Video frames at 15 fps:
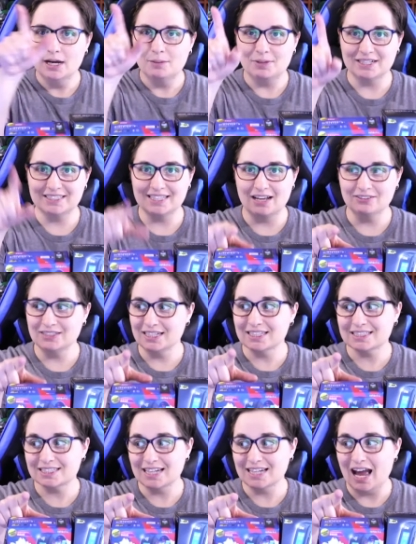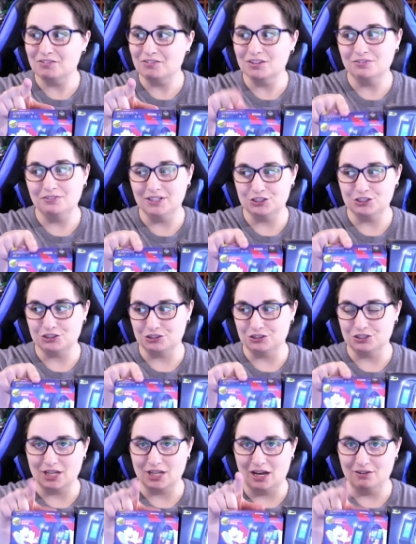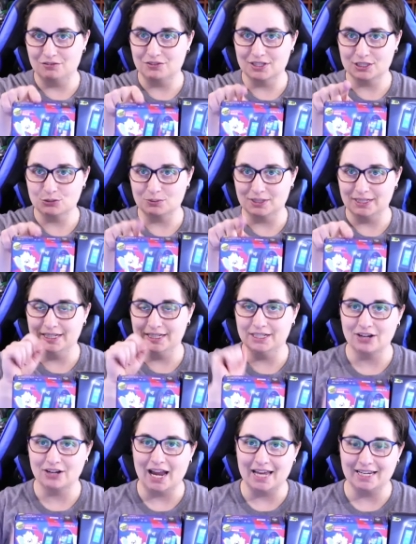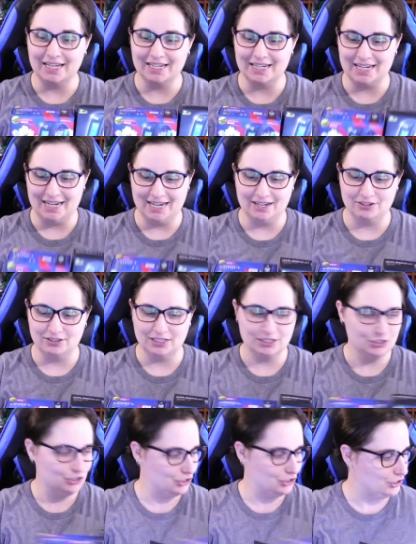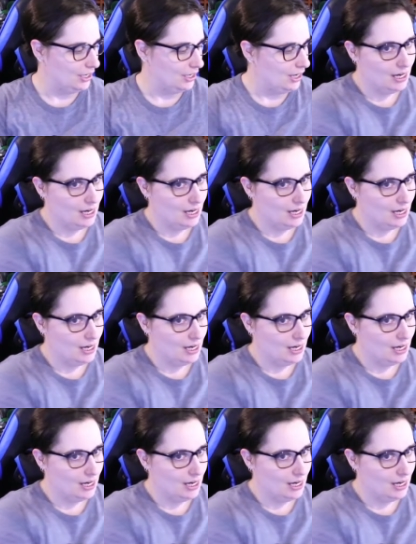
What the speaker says: but it sounds like it's going to have the features of this one here and in English.